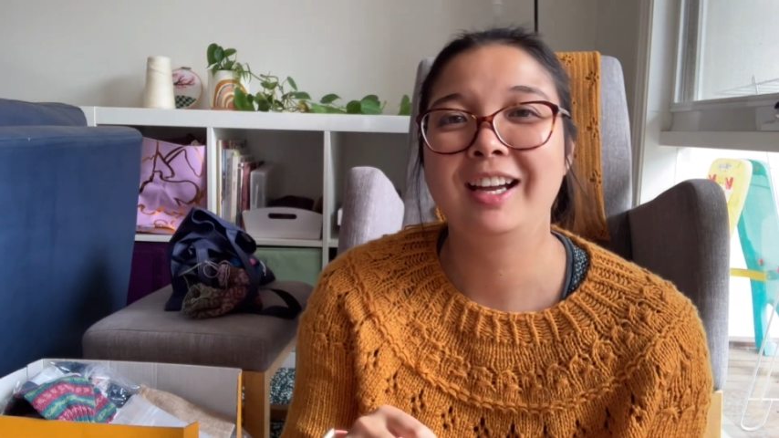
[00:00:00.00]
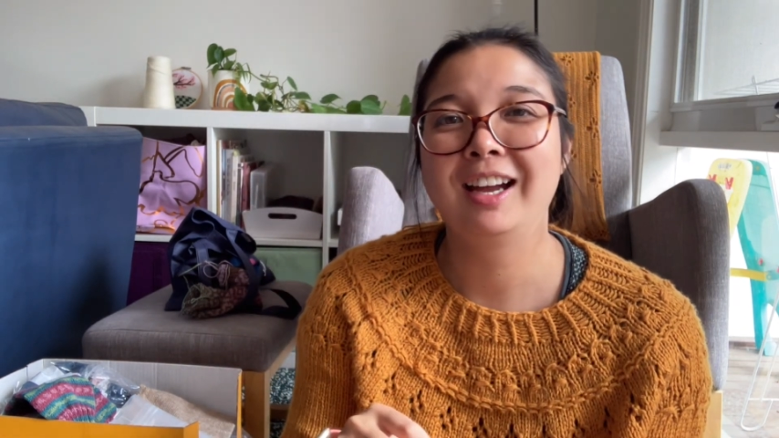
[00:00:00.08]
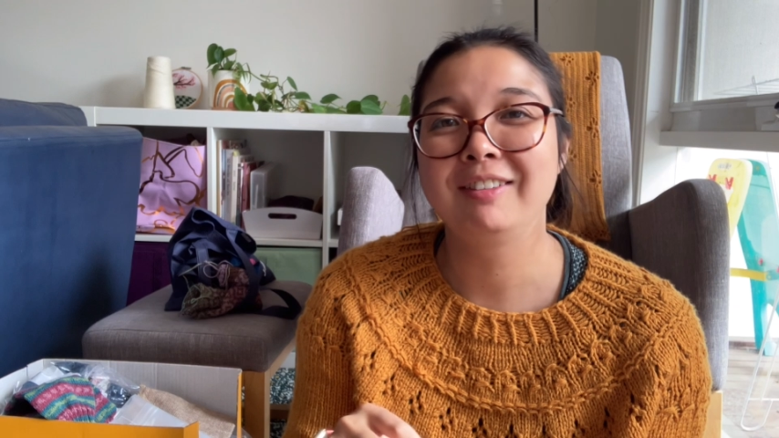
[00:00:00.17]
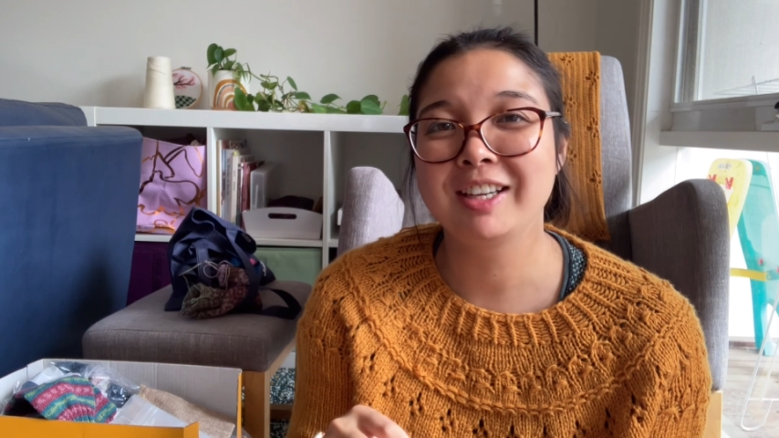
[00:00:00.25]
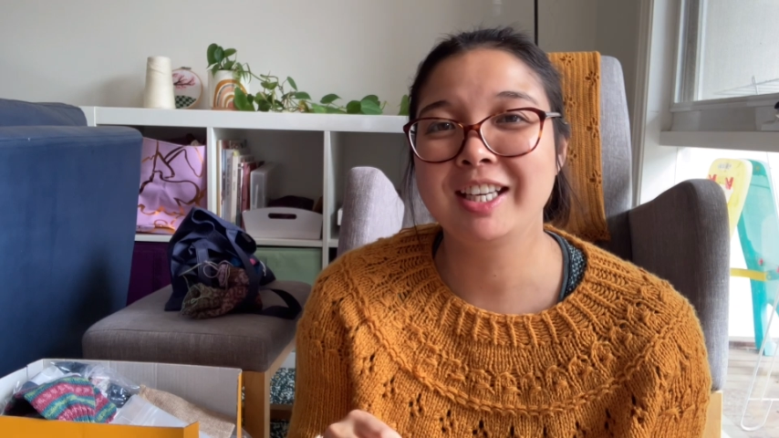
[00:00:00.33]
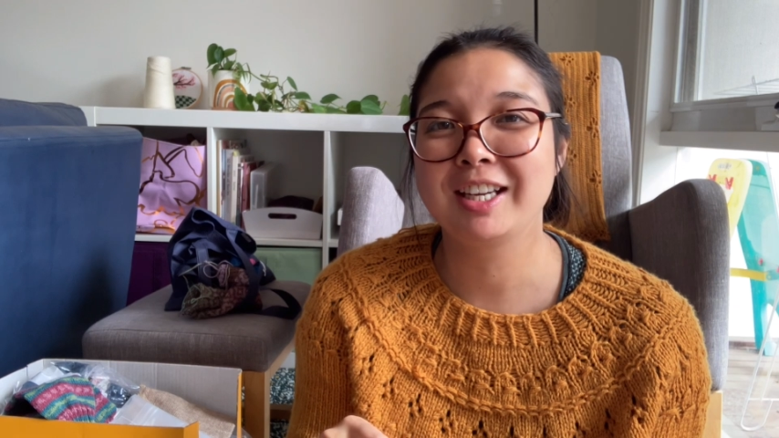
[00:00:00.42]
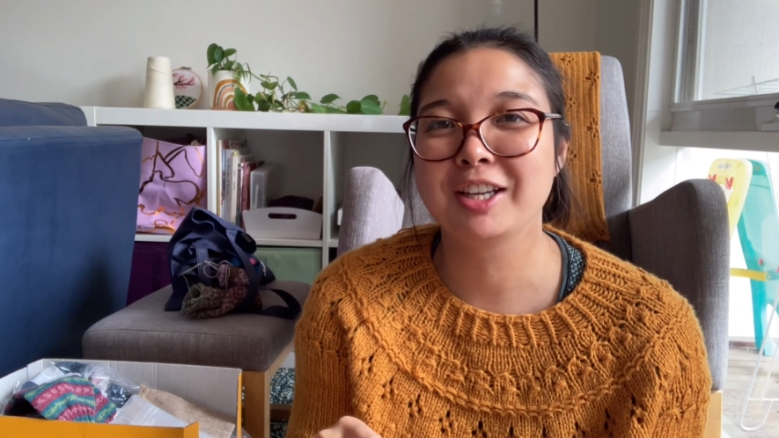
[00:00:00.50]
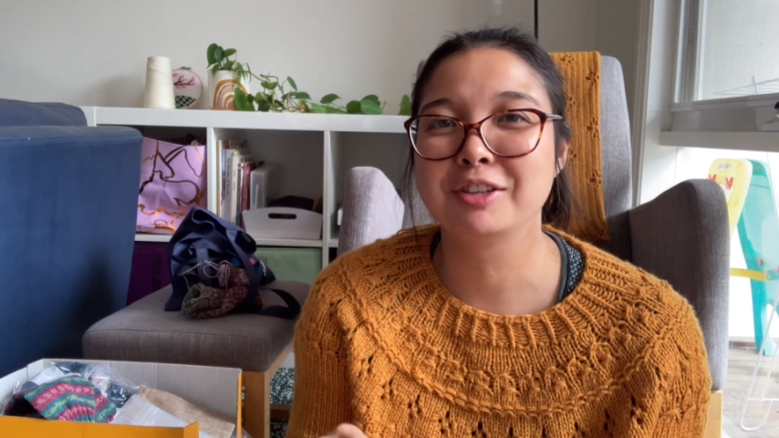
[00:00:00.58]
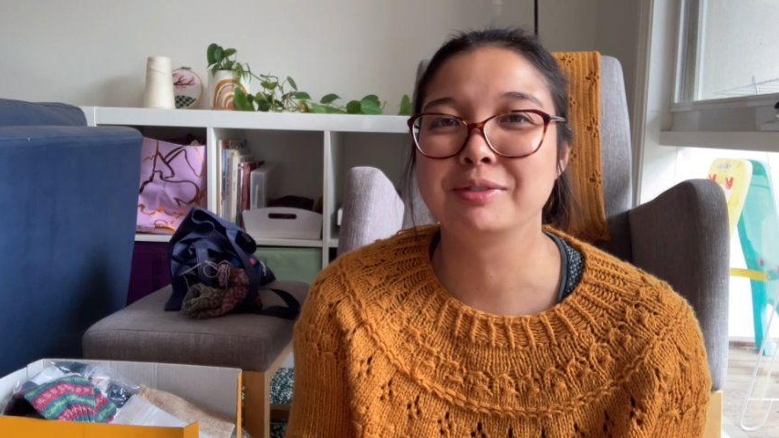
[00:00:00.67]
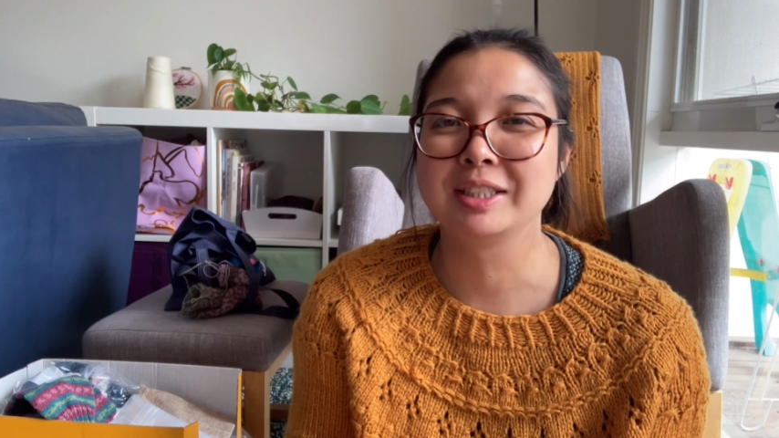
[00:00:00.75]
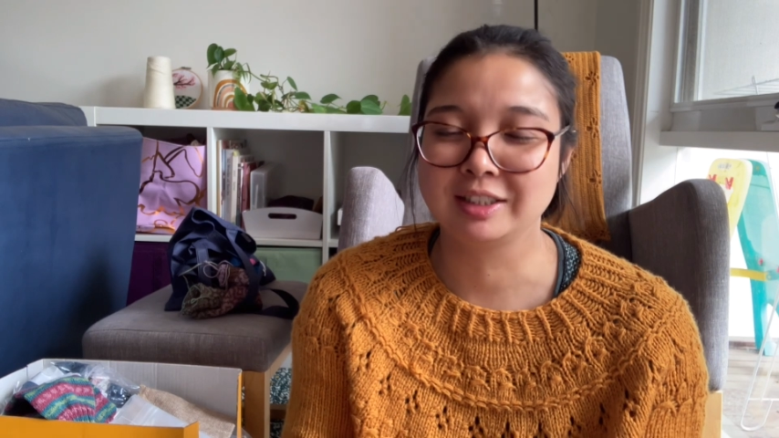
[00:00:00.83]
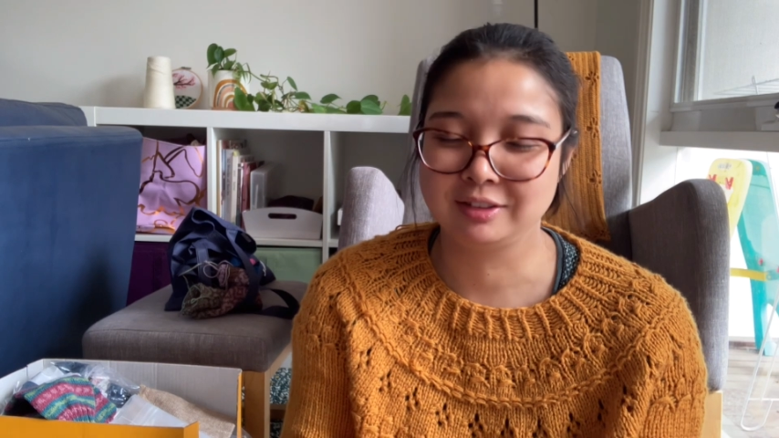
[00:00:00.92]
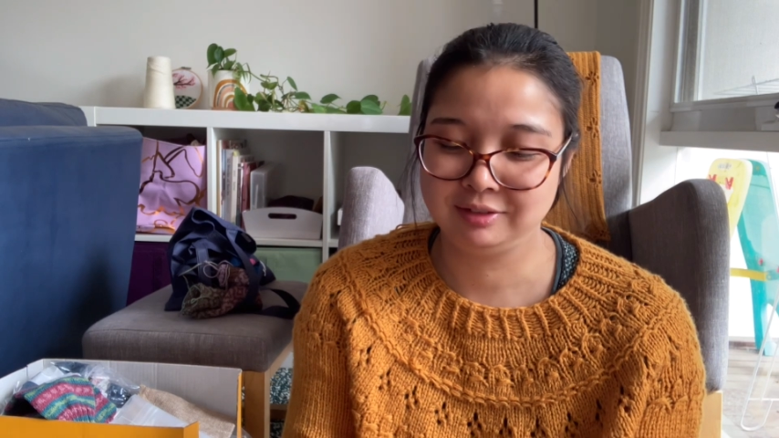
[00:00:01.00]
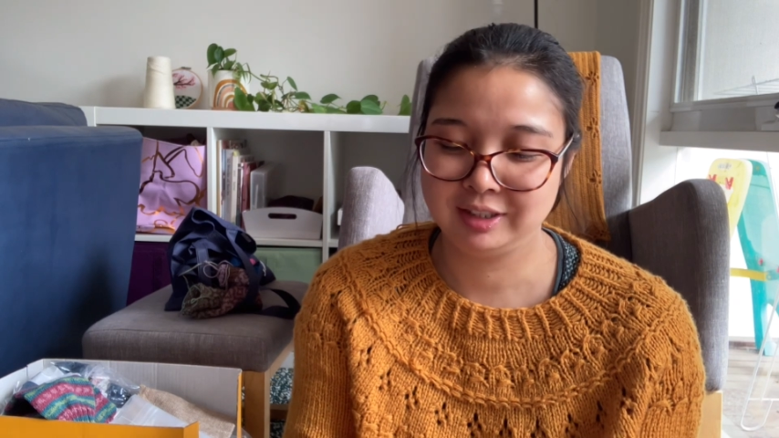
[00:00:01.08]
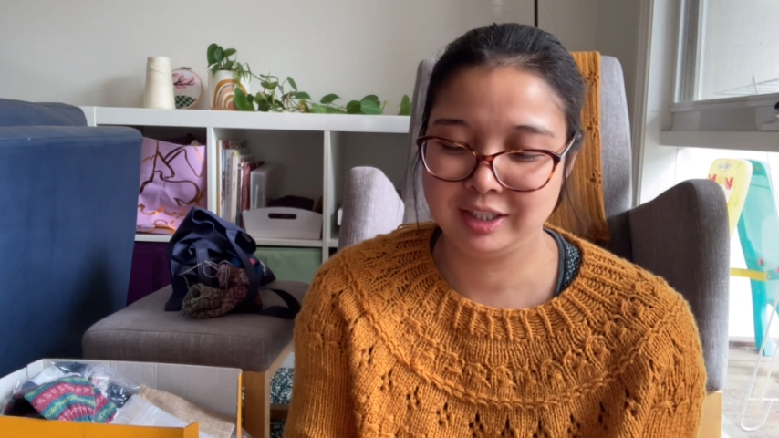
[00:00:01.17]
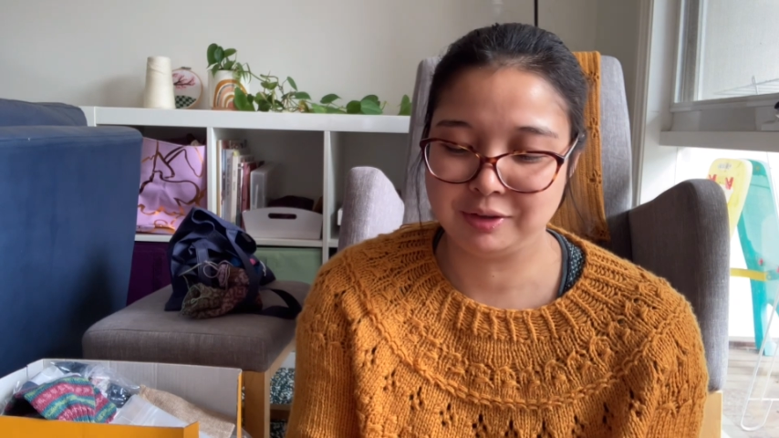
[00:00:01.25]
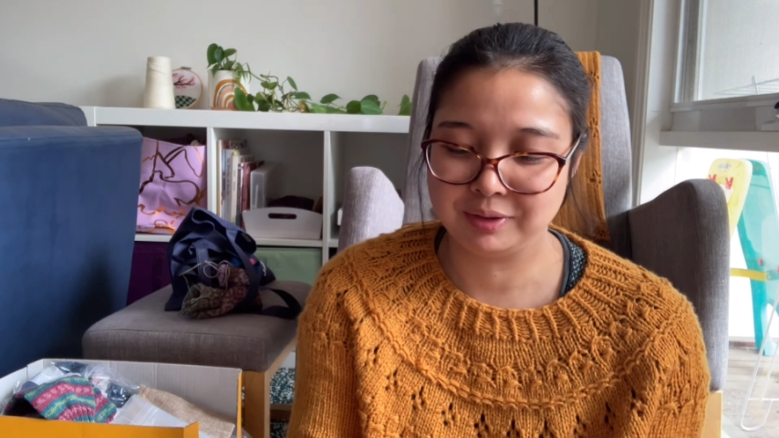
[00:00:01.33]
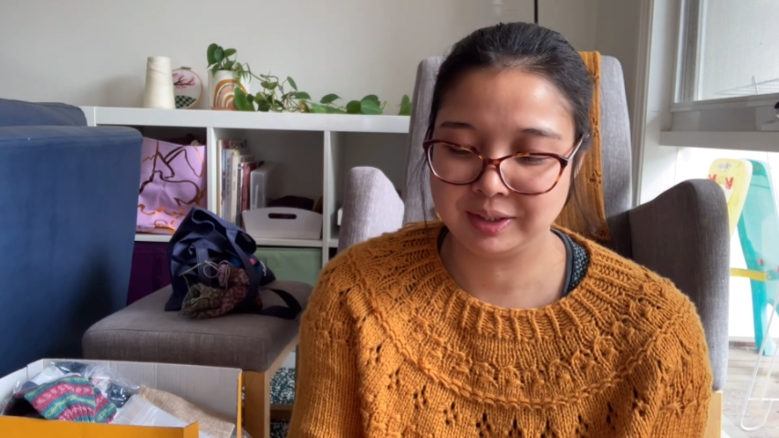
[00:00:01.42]
I'm getting ahead of myself.
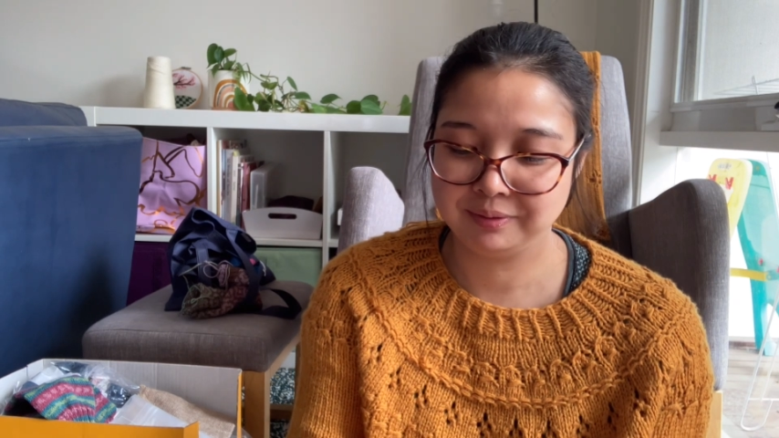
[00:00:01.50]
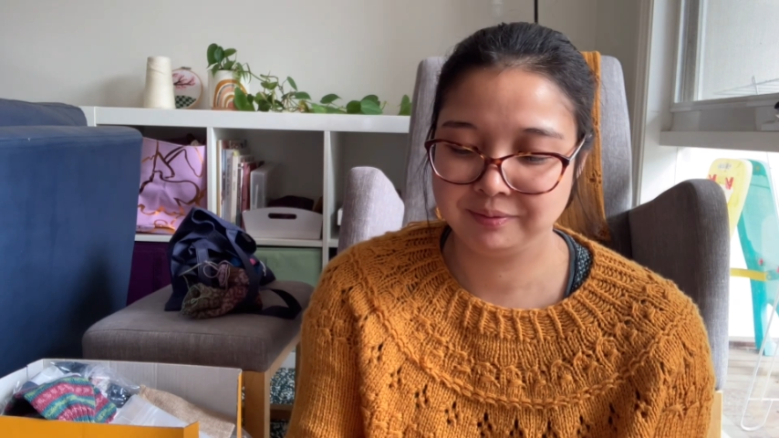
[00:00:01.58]
Anyway,